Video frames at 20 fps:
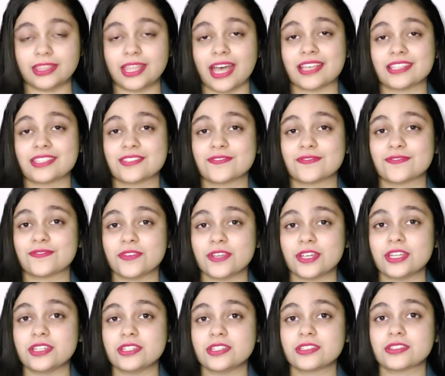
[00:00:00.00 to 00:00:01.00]
das
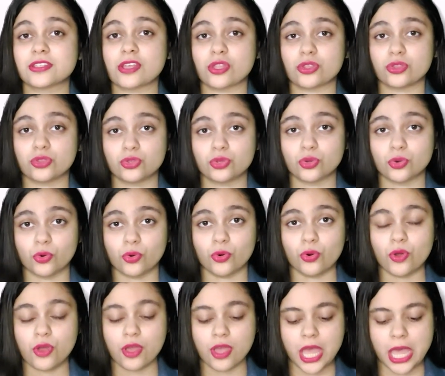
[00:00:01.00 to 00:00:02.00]
wirst
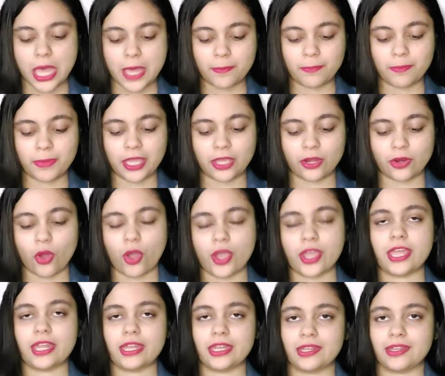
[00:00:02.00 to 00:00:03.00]
du
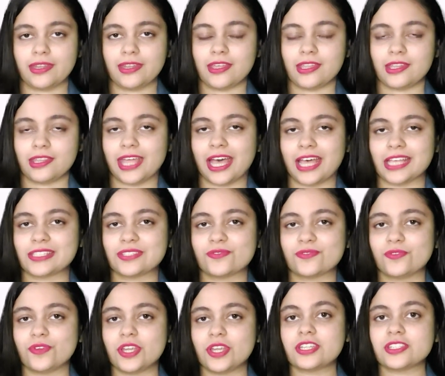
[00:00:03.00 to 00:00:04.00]
bereuen.
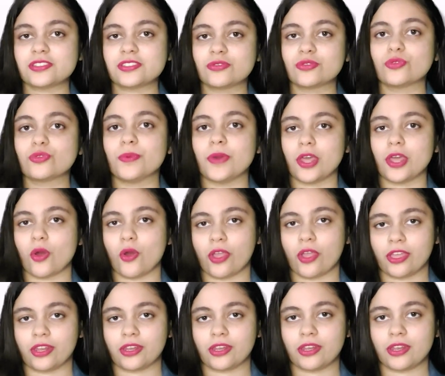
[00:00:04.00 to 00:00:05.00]
Das wirst du
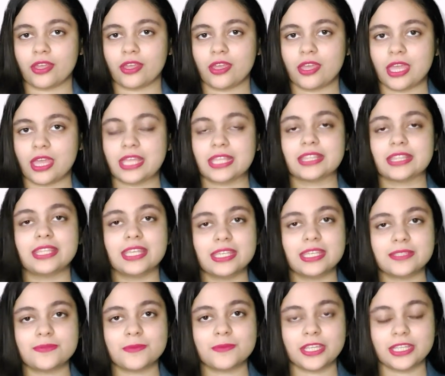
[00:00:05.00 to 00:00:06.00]
bereuen.
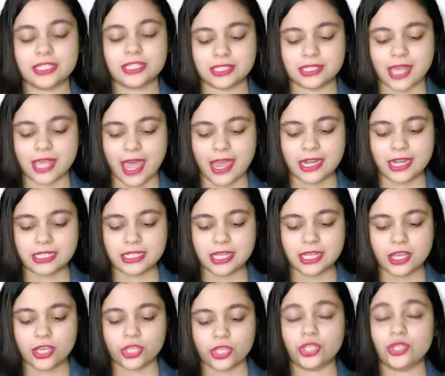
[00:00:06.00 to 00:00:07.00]
This means that
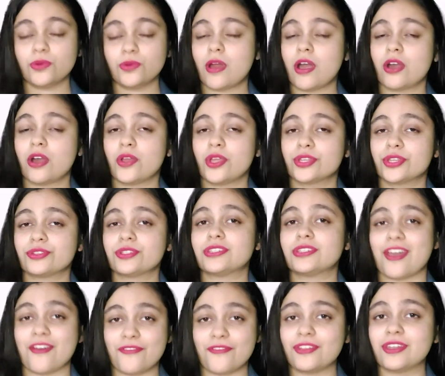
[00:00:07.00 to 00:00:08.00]
you are going
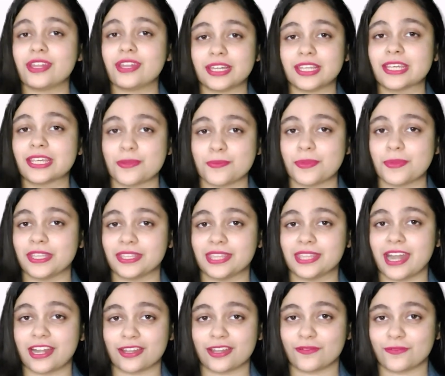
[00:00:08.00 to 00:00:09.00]
to definitely
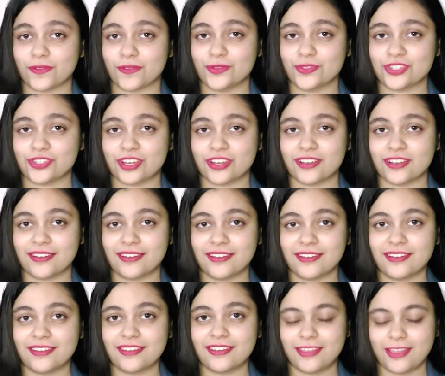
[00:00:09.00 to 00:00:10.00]
repeat that in future.
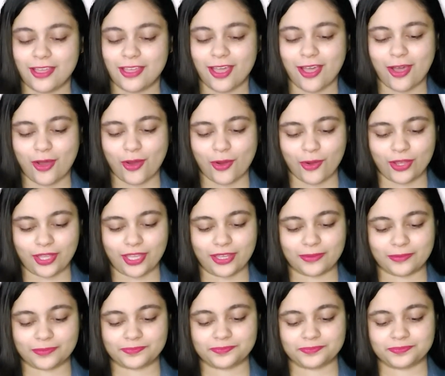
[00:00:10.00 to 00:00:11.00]

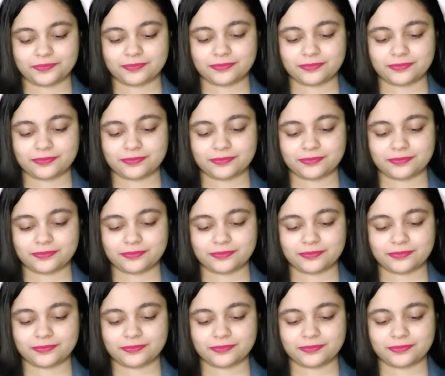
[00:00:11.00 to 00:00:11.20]
Okay.